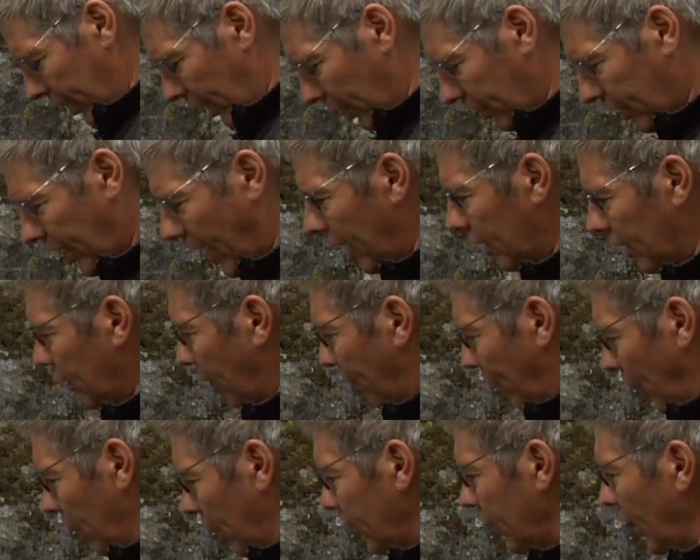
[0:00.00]
this case, the
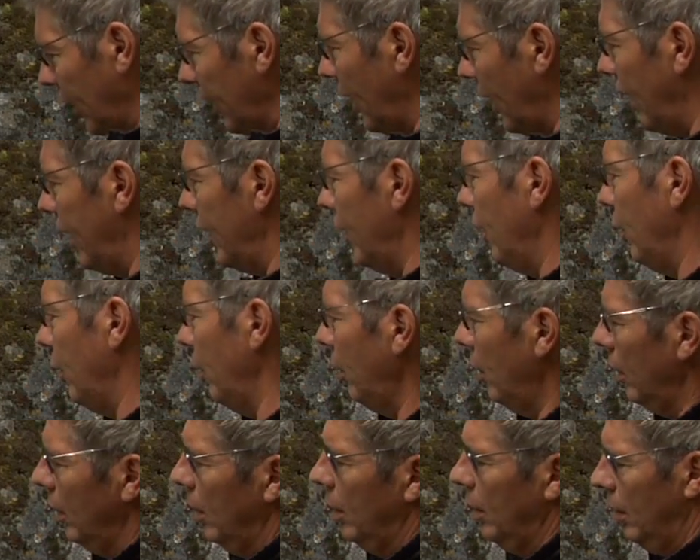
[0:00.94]
first thing that I do
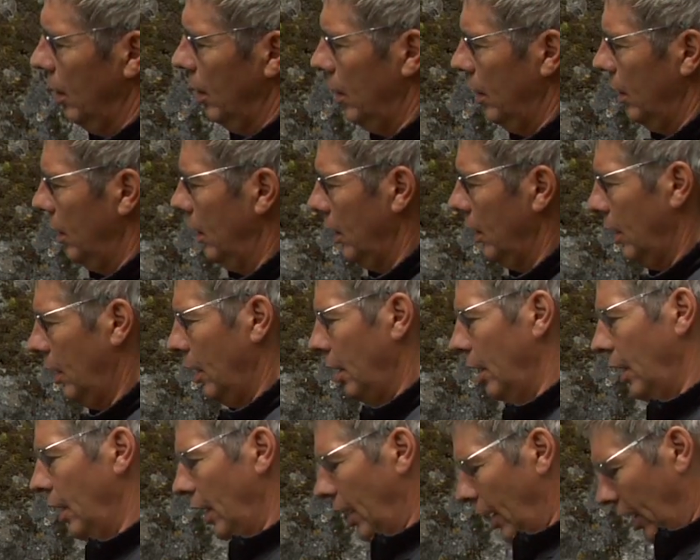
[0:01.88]

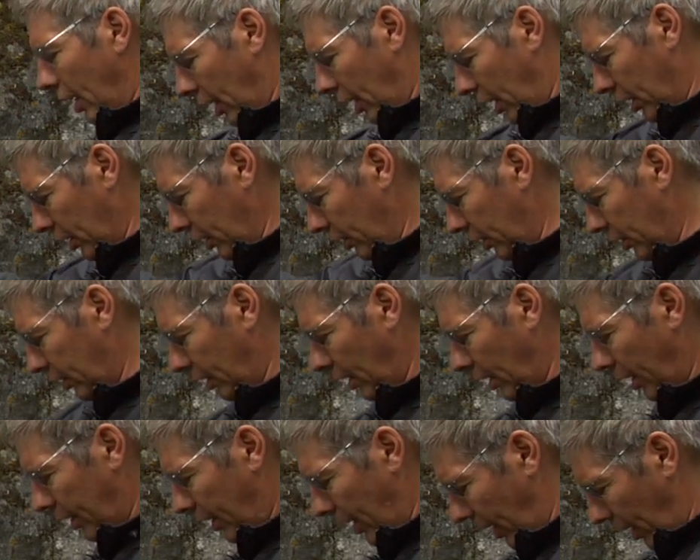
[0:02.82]
is I
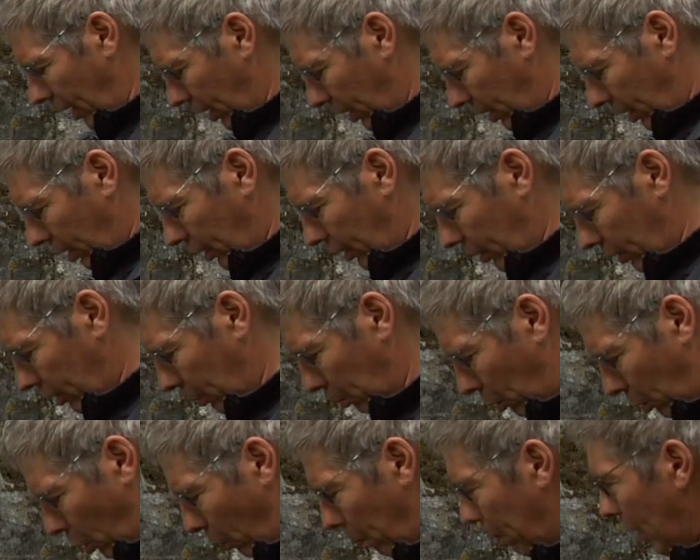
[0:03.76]
take some
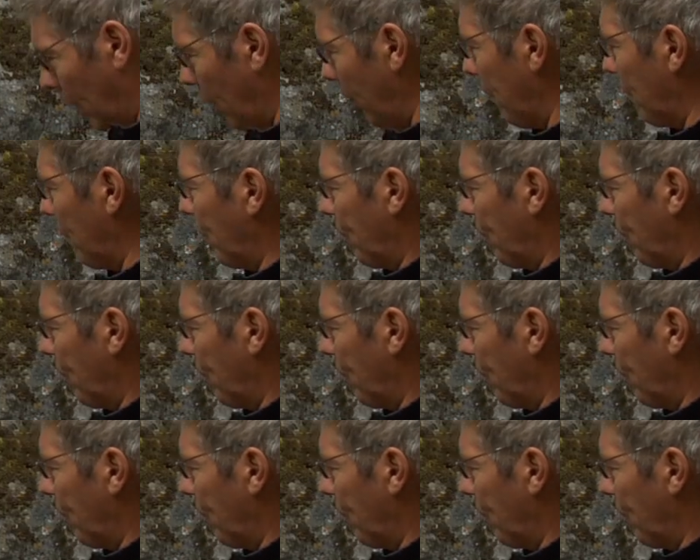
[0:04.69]
rope out,